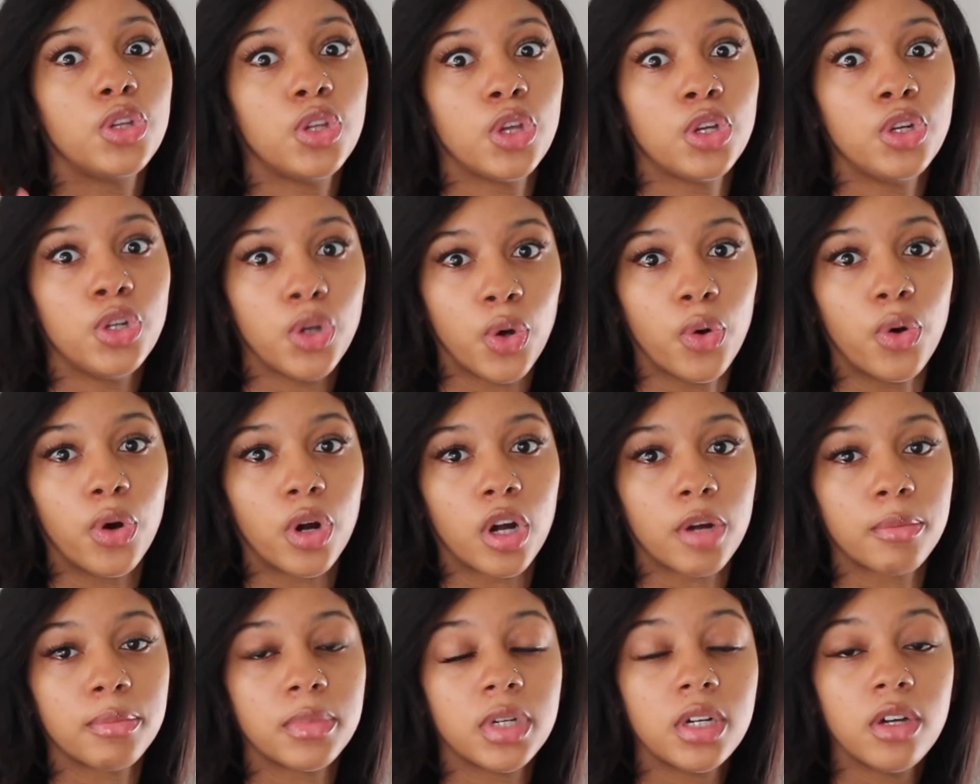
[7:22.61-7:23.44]
the
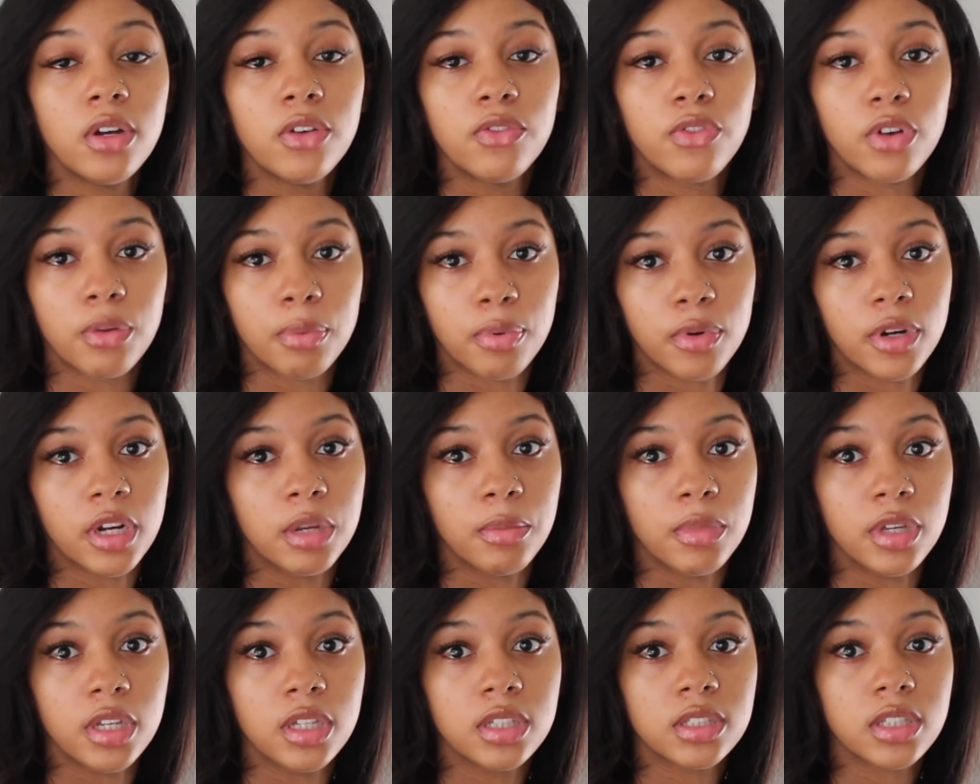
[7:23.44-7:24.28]
norm for
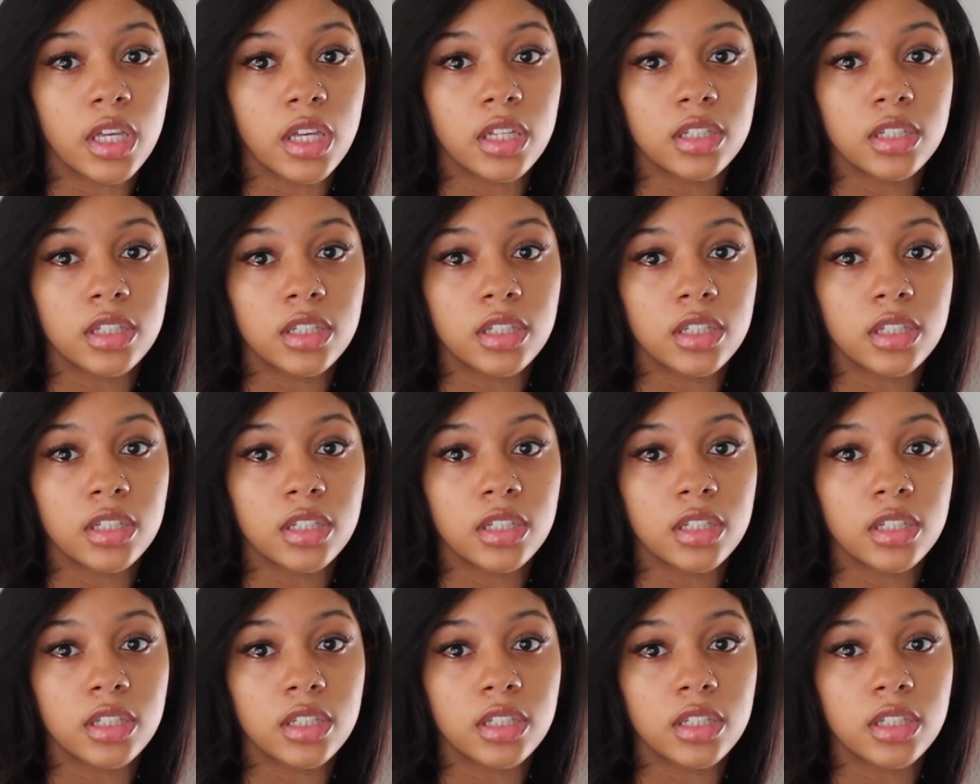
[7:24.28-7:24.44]
preemies.